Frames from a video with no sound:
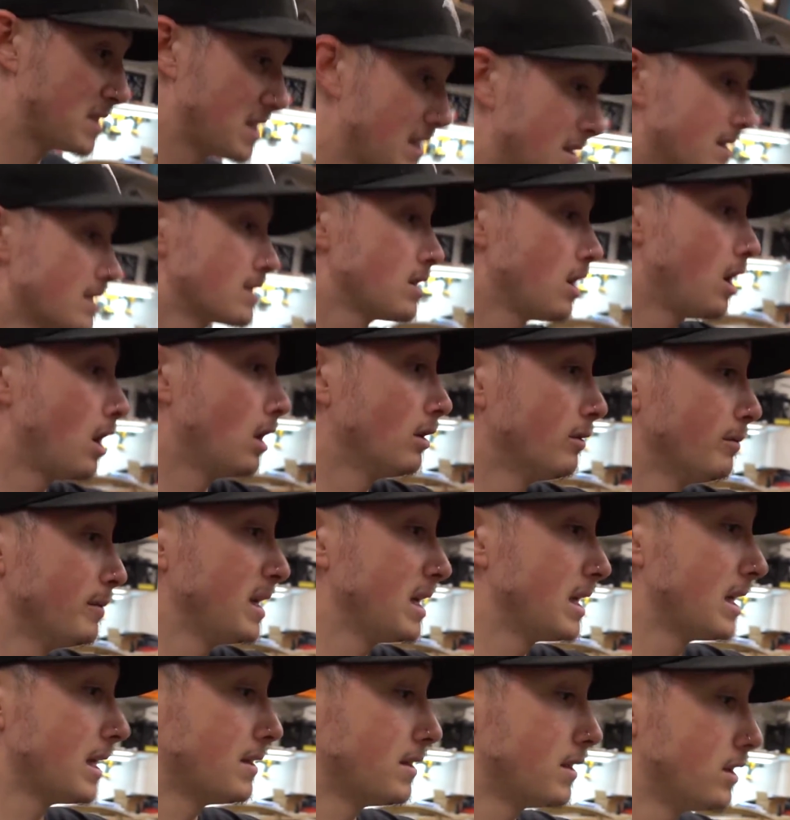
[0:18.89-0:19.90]
install of me
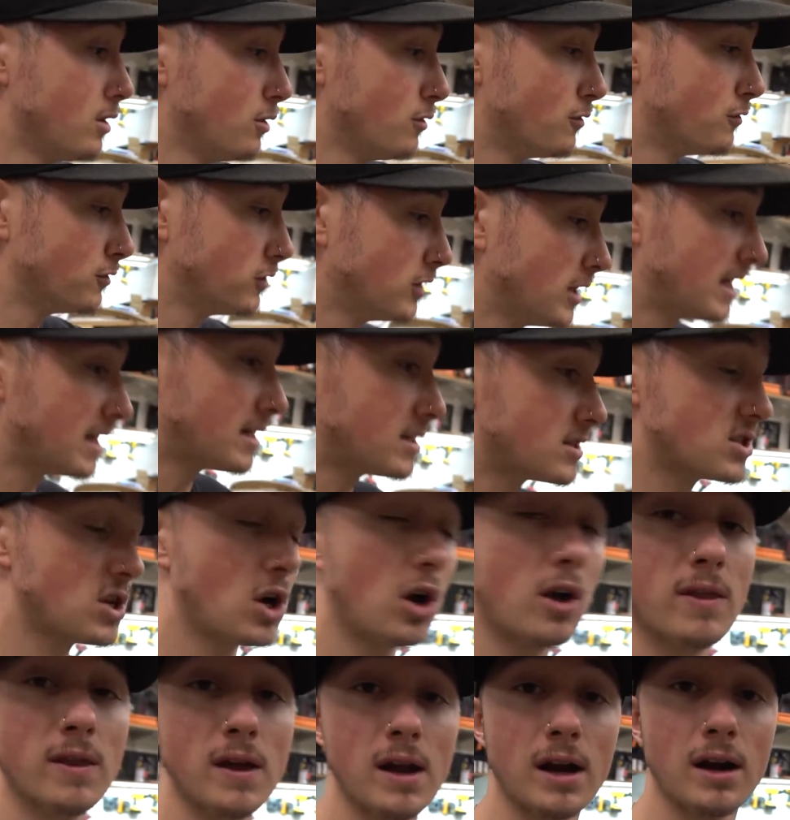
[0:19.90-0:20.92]
getting the new flares
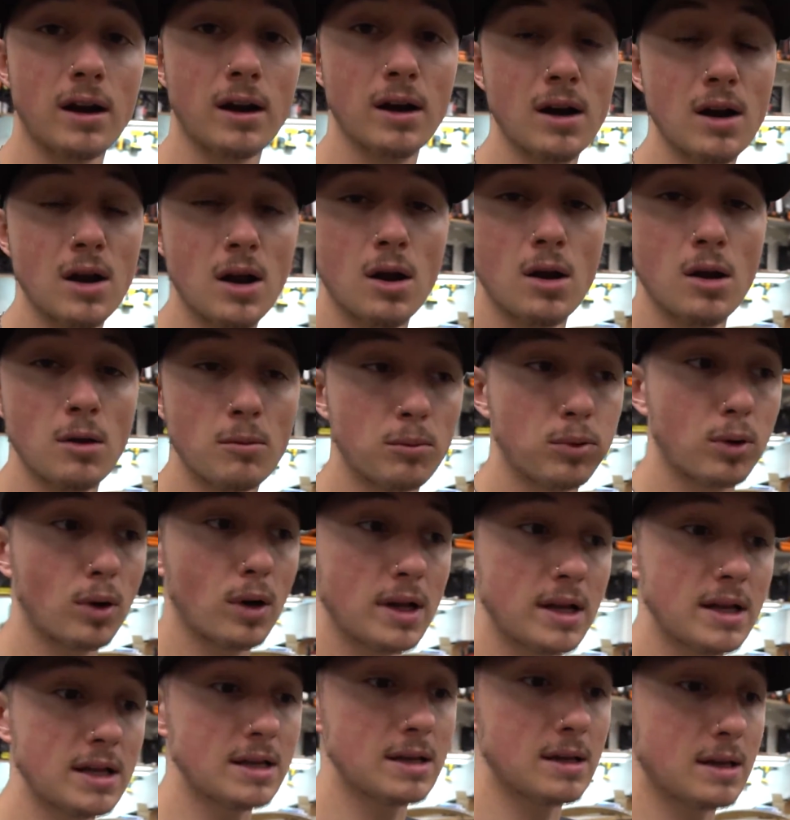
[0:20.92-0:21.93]
on there. Pretty